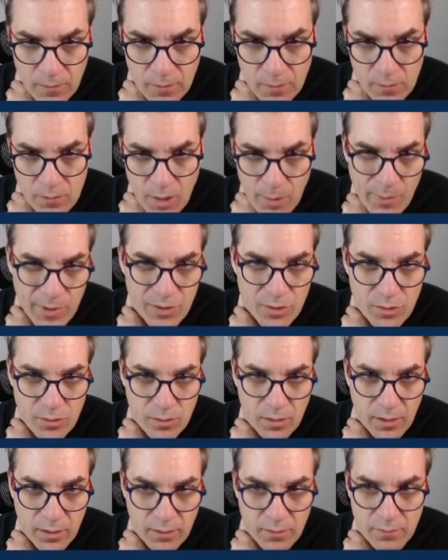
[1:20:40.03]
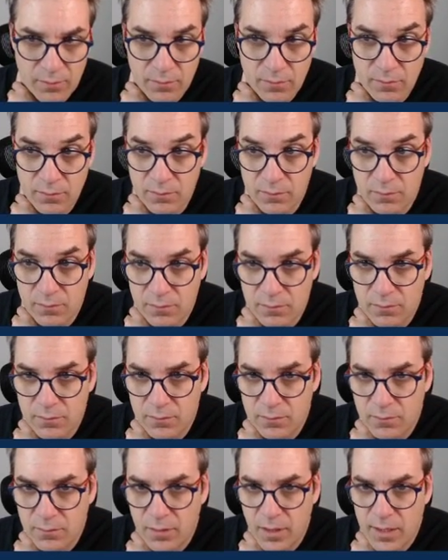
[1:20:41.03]
So I'm like,
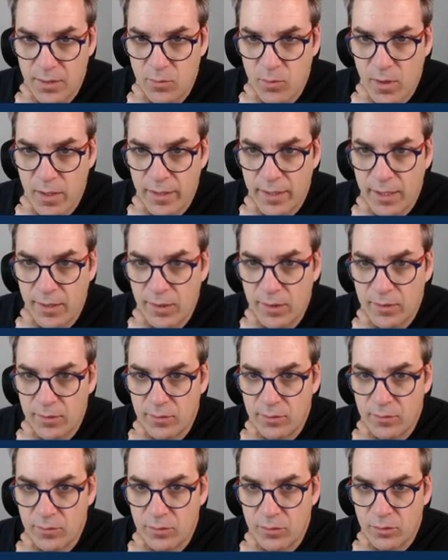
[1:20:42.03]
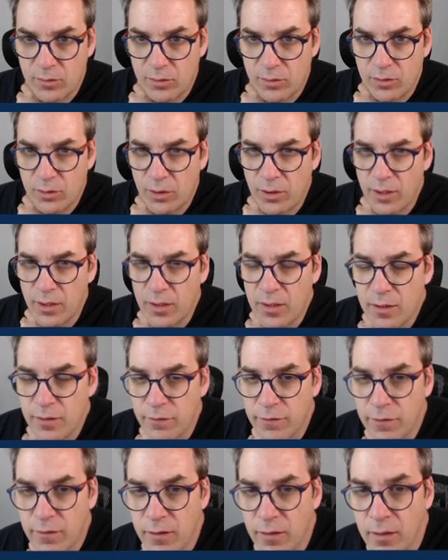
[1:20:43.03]
that's why I cannot turn it
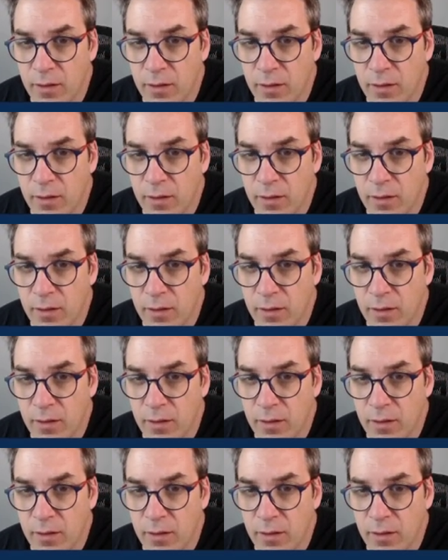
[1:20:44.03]
off.